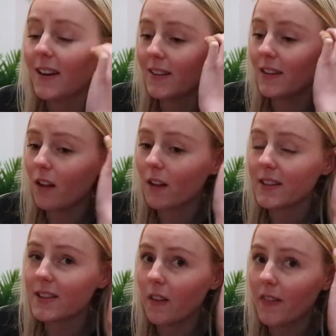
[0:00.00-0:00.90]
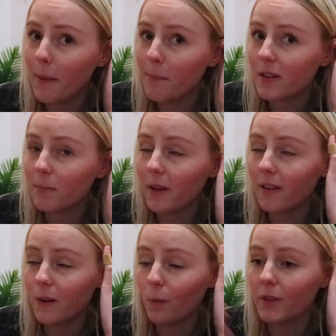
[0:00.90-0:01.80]
The clock is not that much, but
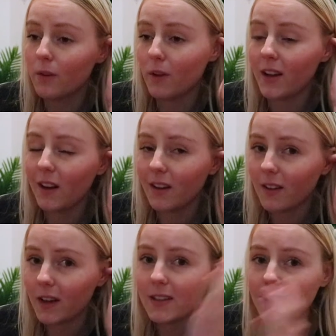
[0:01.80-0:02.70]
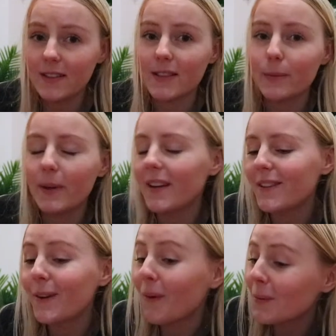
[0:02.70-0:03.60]
you know, we don't get any light in Sweden
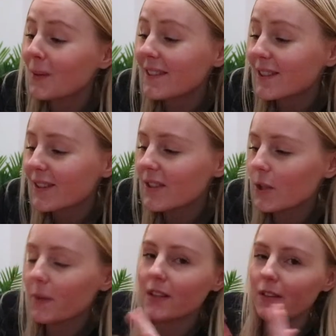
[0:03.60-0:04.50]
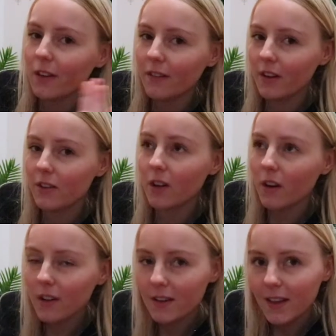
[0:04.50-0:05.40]
during winter, so it's very, very
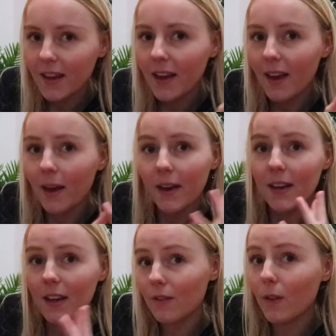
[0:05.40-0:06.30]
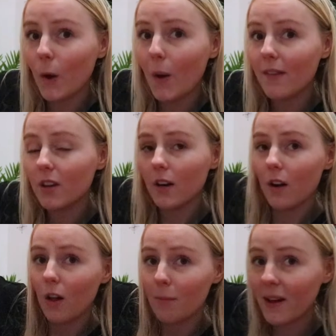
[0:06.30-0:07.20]
dark. Even though I've got
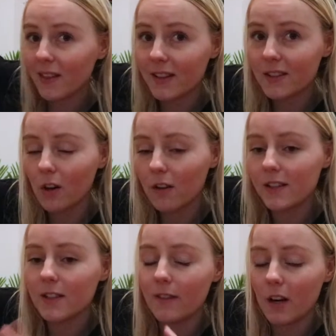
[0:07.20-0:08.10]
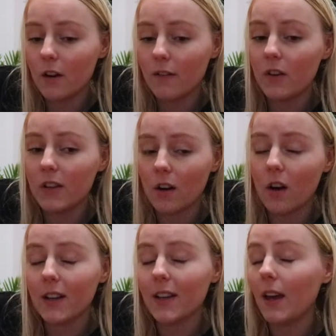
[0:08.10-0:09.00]
all my lights on, it's very, very
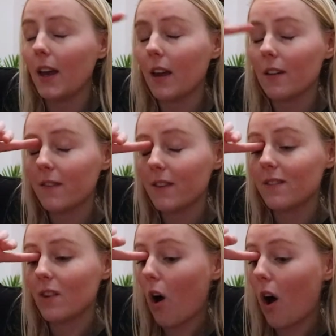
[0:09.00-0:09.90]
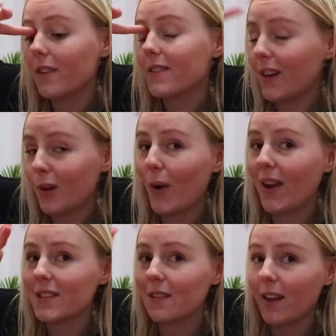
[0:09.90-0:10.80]
dark and not a
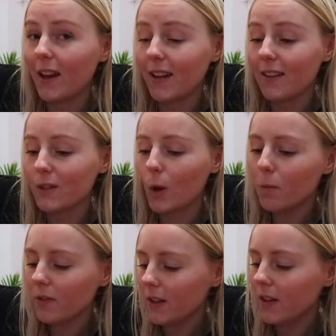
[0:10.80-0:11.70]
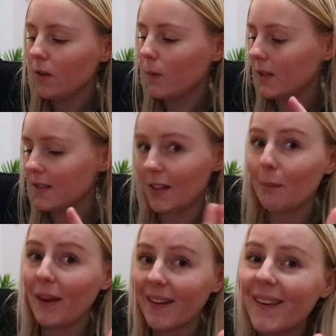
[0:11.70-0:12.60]
great lighting. So hopefully you can see
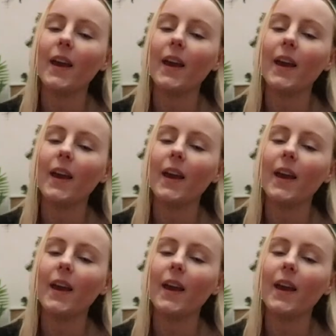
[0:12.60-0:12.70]
me.